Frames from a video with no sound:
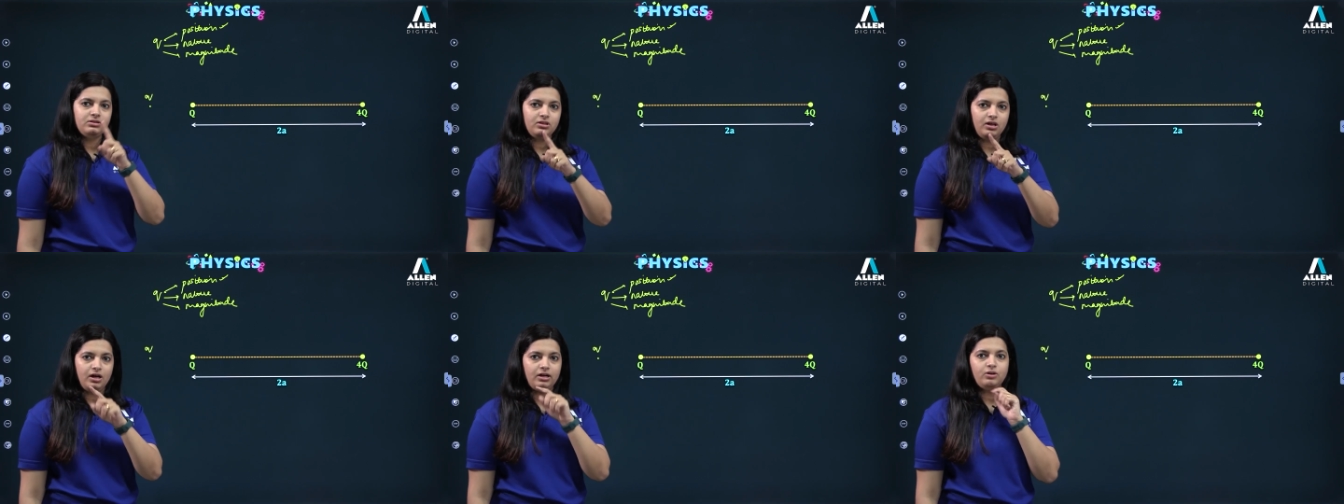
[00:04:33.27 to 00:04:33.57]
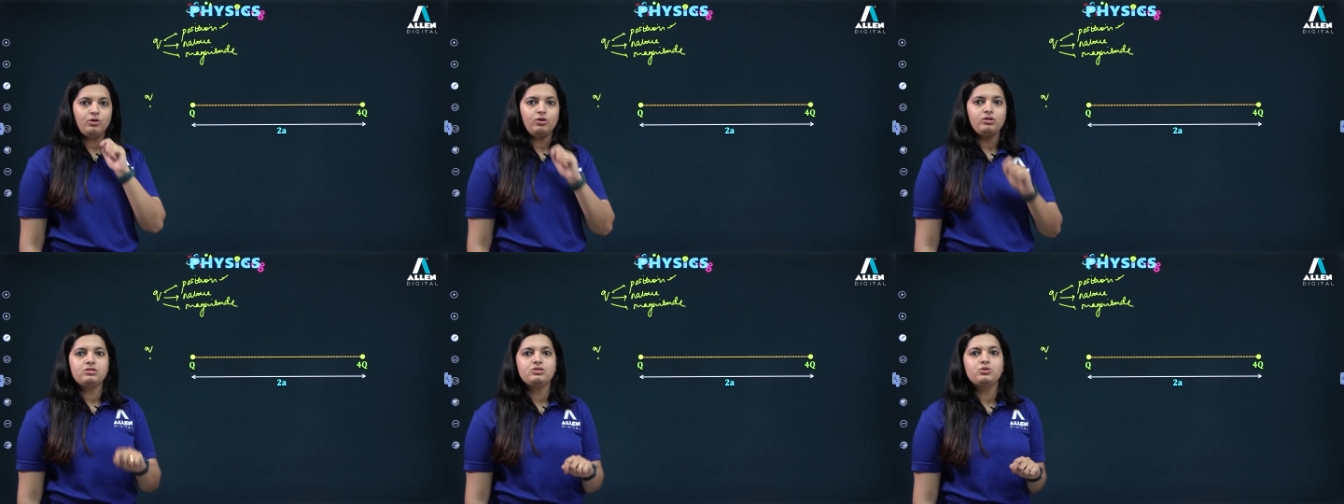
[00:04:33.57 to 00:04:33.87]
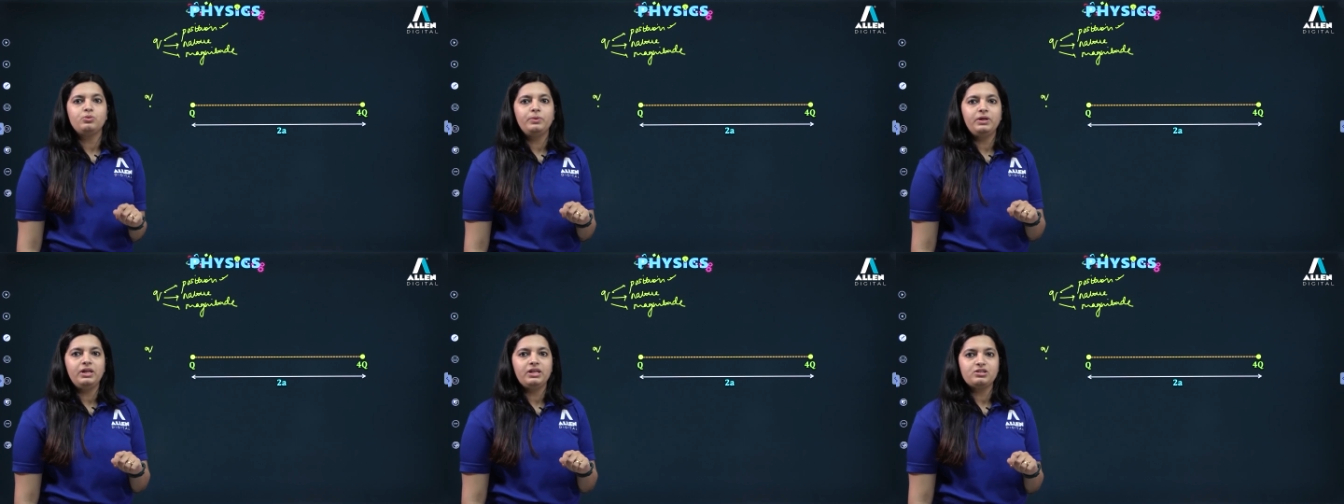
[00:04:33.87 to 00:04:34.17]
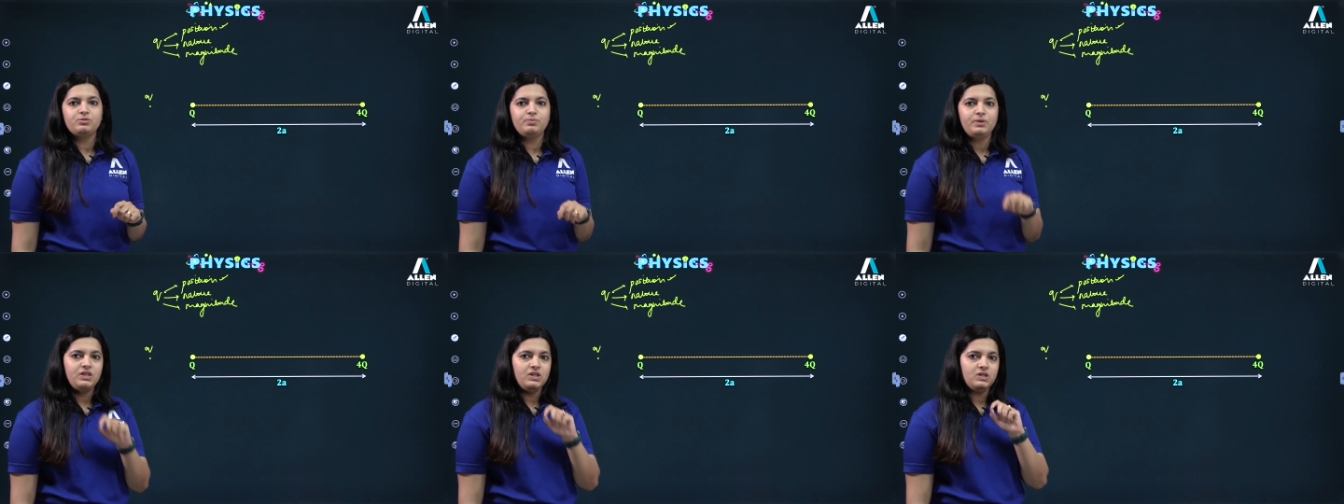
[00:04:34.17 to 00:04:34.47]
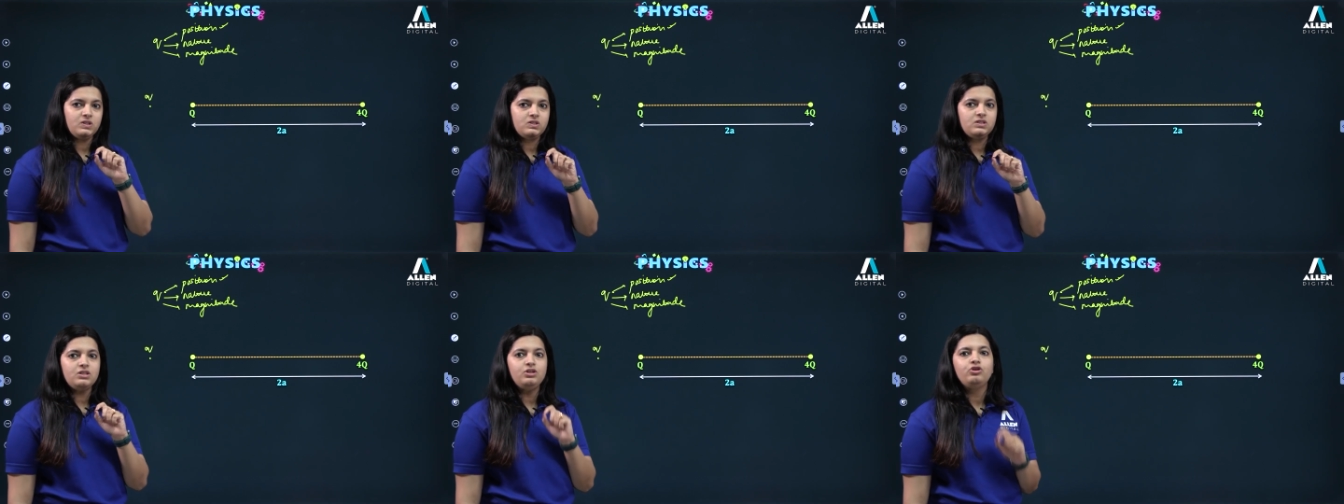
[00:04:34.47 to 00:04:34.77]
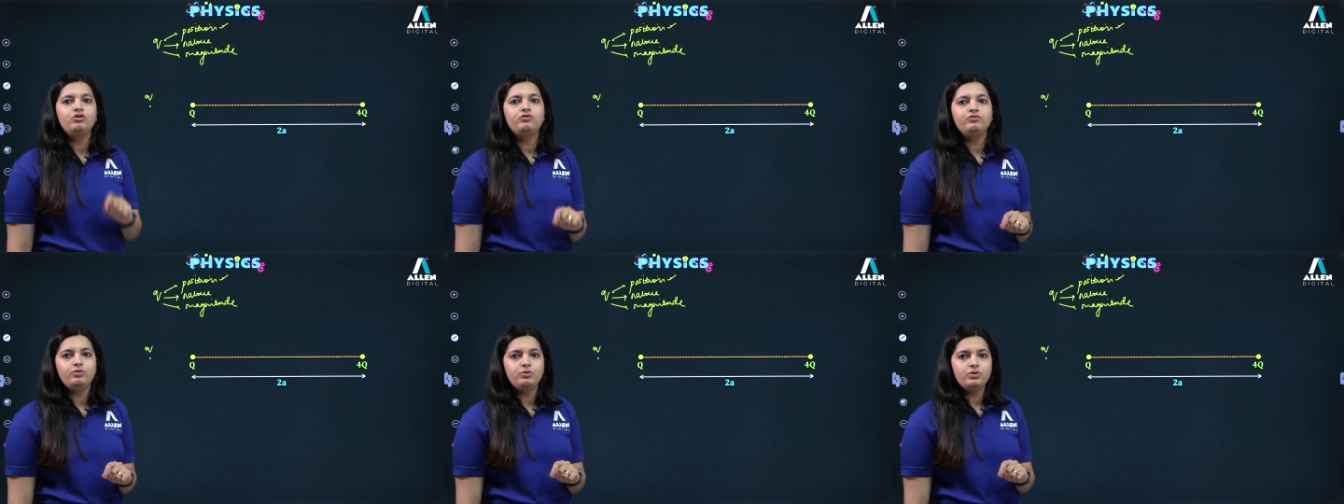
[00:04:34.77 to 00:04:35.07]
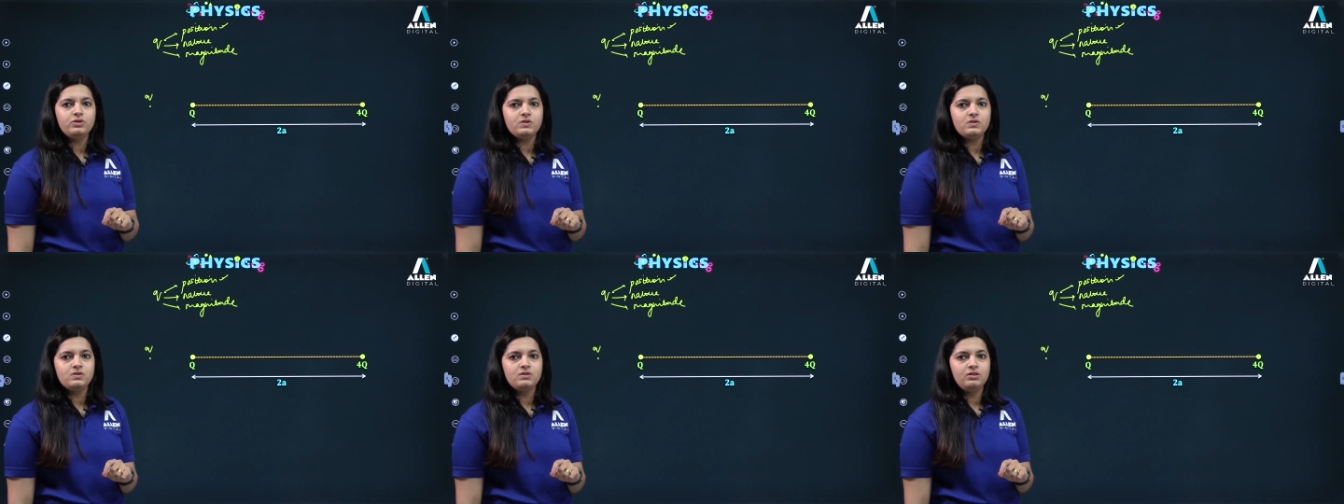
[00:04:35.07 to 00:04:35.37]
that also will experience zero
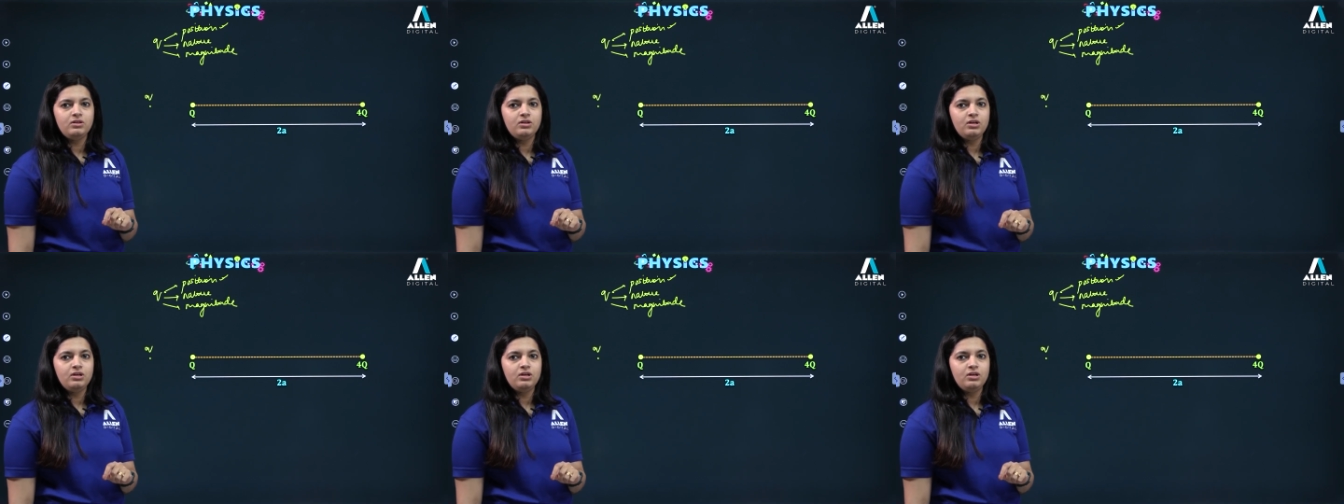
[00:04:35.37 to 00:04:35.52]
force.